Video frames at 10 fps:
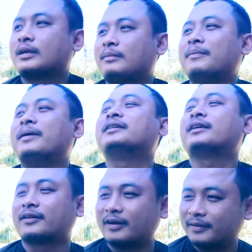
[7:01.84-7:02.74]
Abba
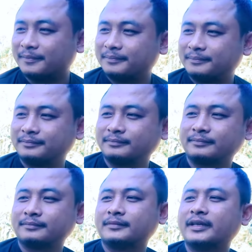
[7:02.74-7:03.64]
said,
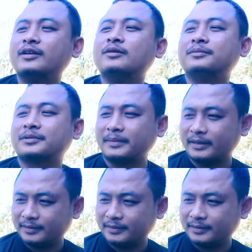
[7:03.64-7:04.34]
I know him.